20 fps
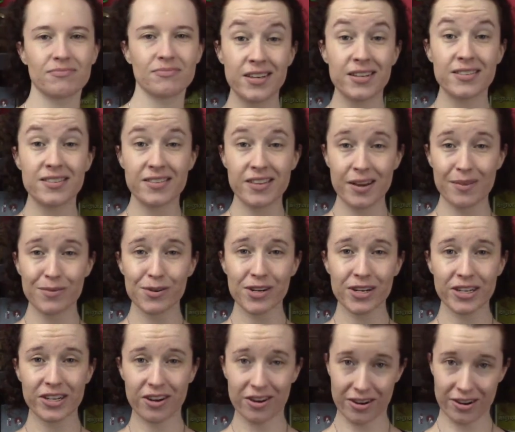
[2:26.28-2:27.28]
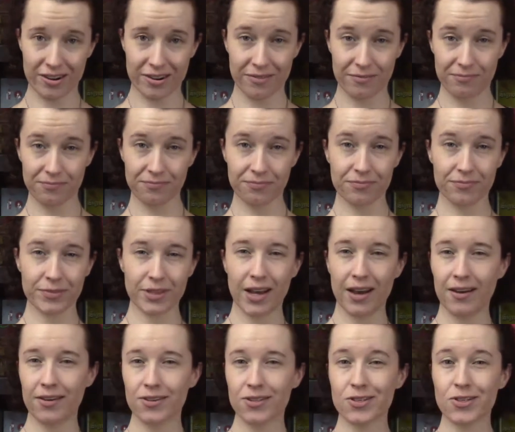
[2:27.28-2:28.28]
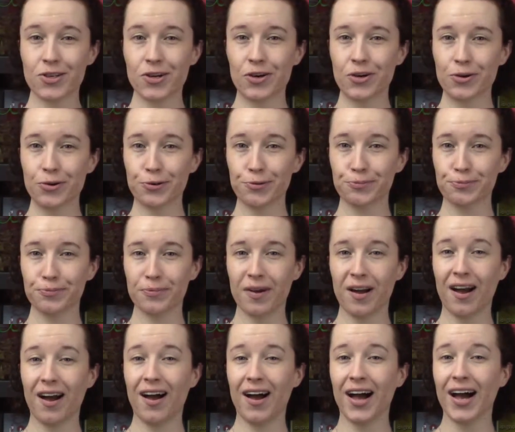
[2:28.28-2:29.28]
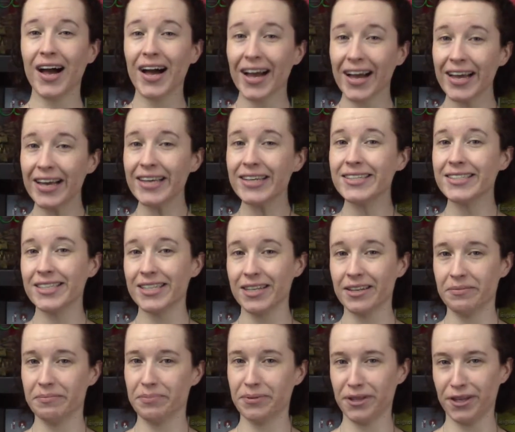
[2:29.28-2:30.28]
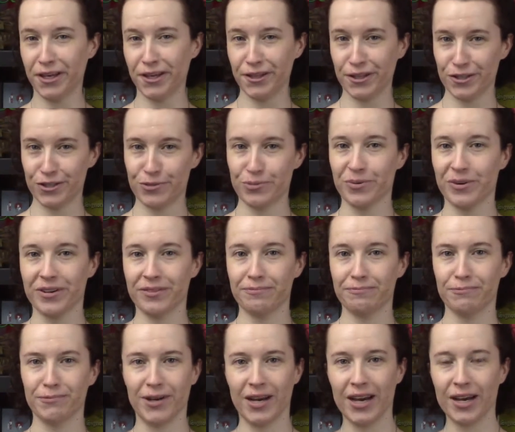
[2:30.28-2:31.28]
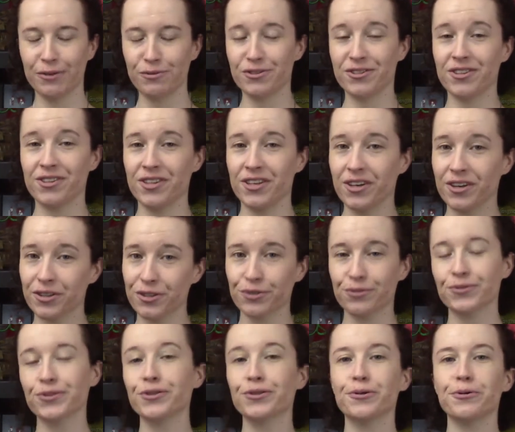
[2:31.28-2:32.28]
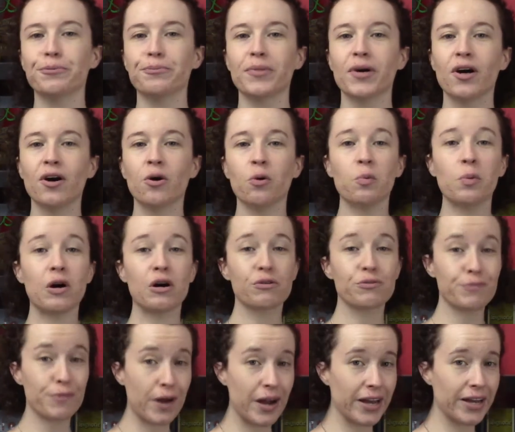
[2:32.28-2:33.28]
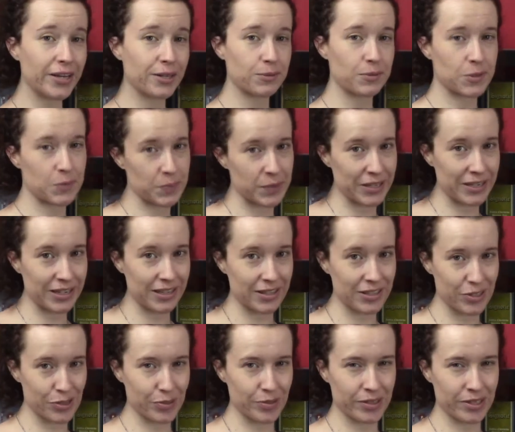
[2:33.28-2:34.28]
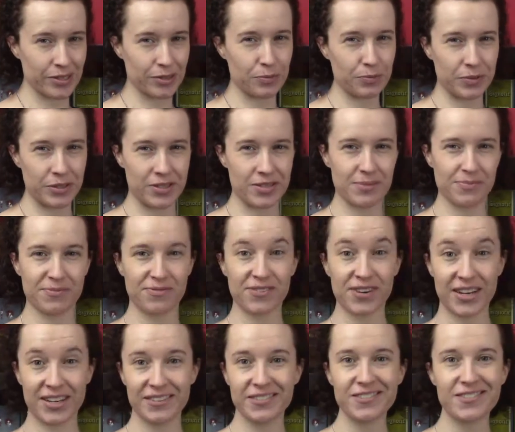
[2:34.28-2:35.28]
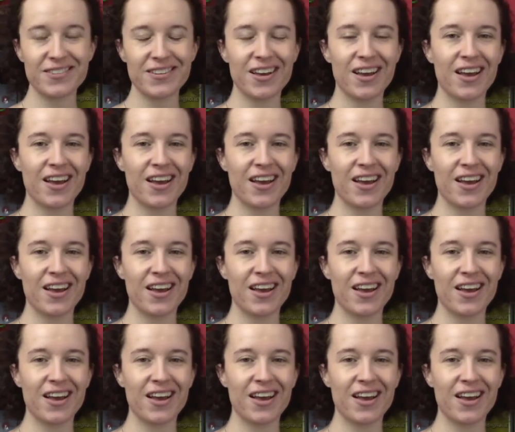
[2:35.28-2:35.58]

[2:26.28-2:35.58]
Samurai Garden. So I didn't play this one. I was in the other room while Ryan was playing this one with some friends.